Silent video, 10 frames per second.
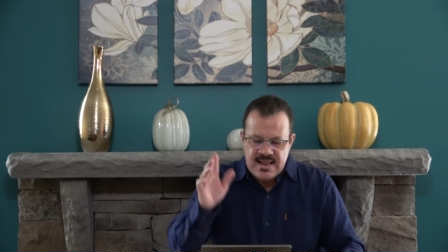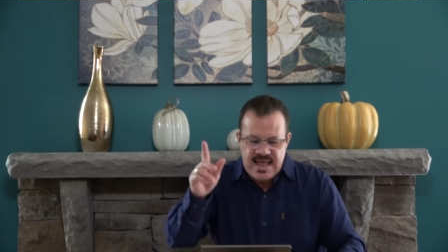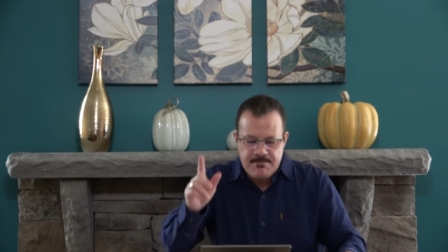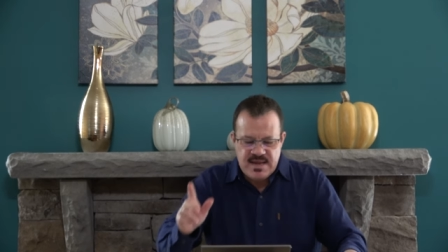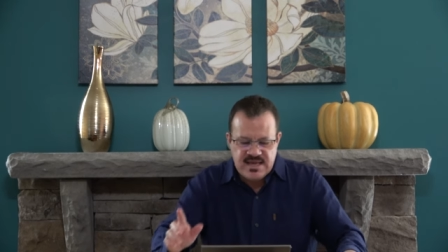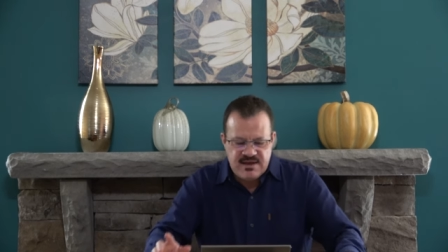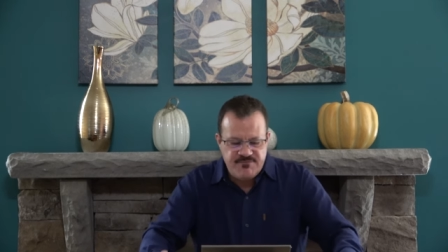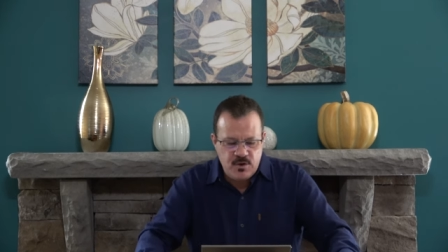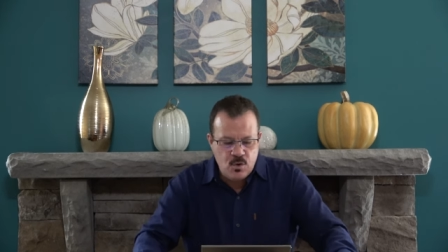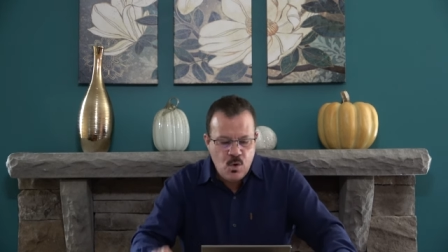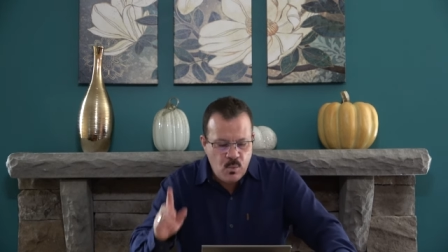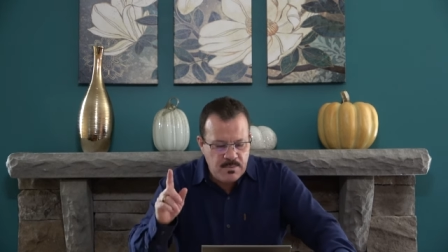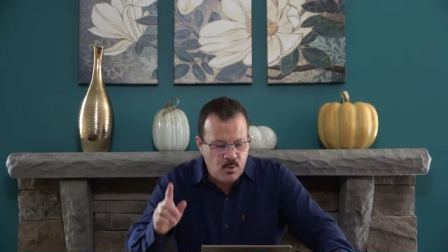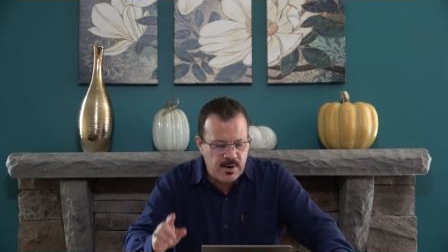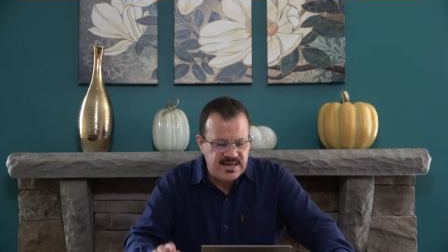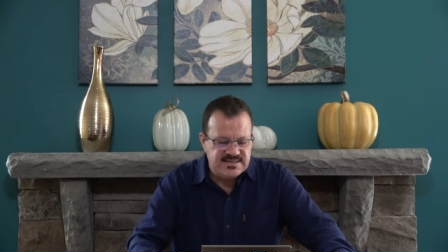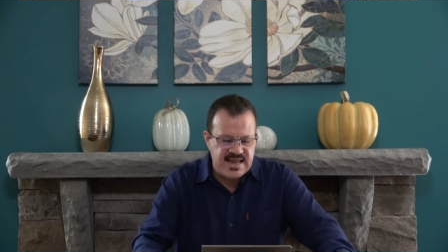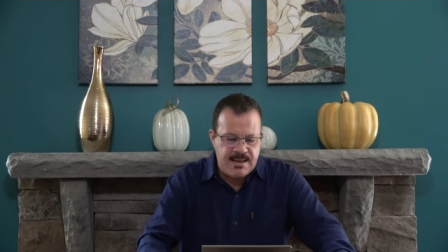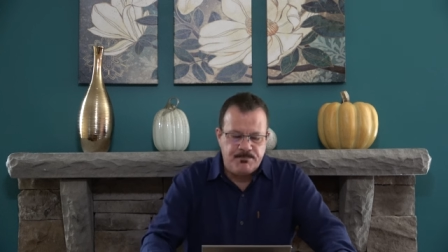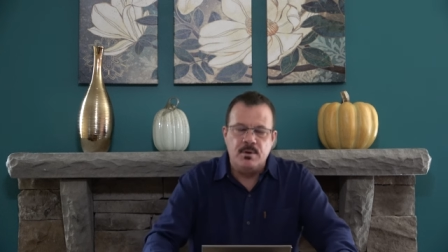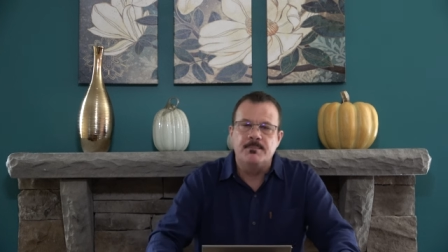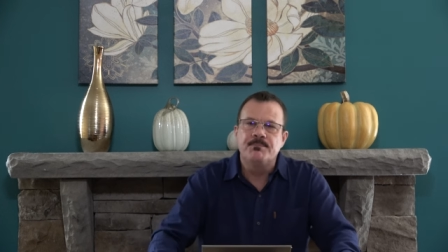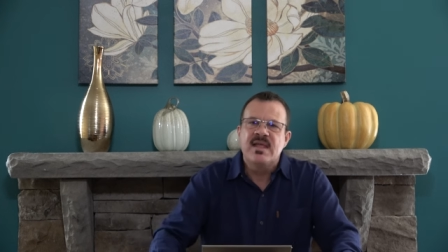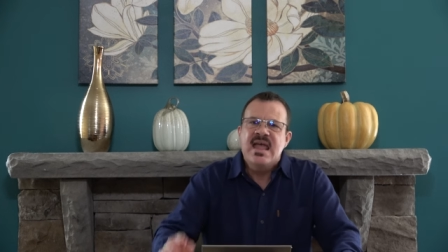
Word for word: Let me give you one more example.